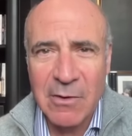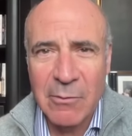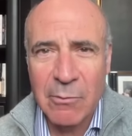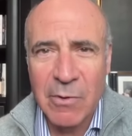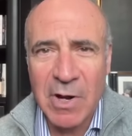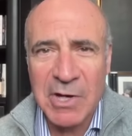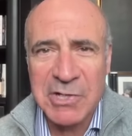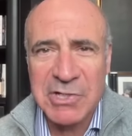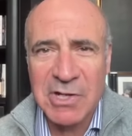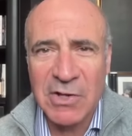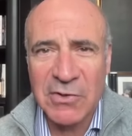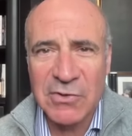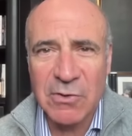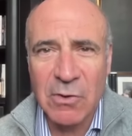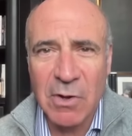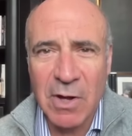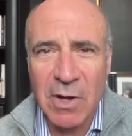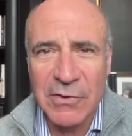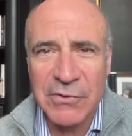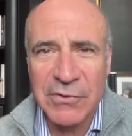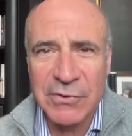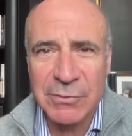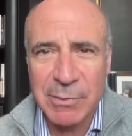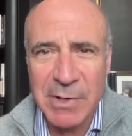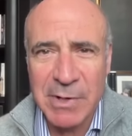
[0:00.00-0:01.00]
Russia has
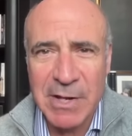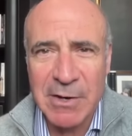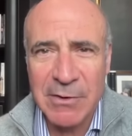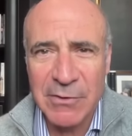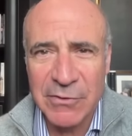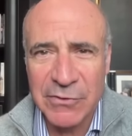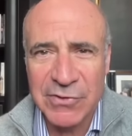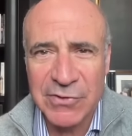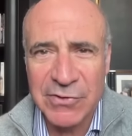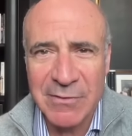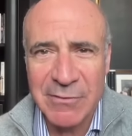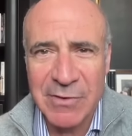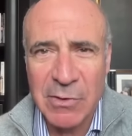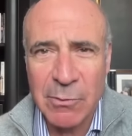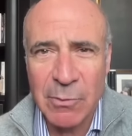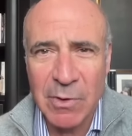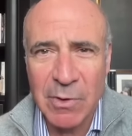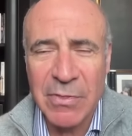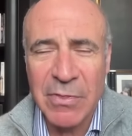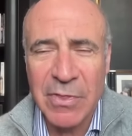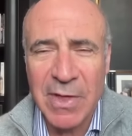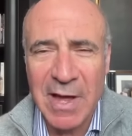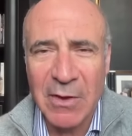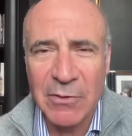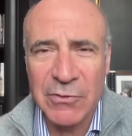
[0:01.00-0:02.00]
lost
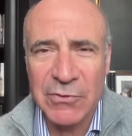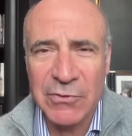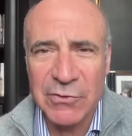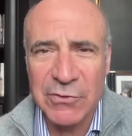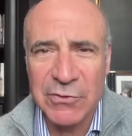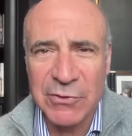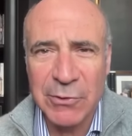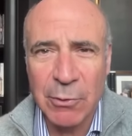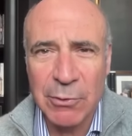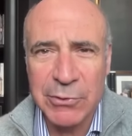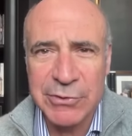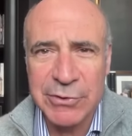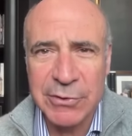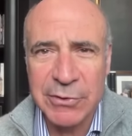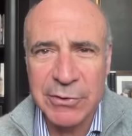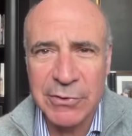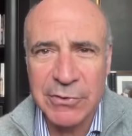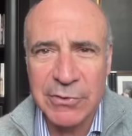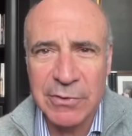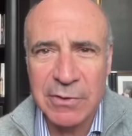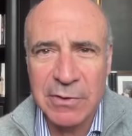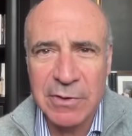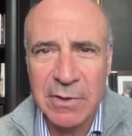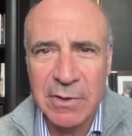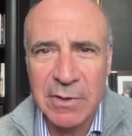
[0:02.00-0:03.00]
371,000
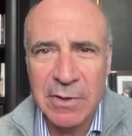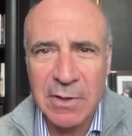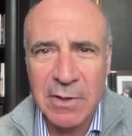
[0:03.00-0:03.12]
soldiers.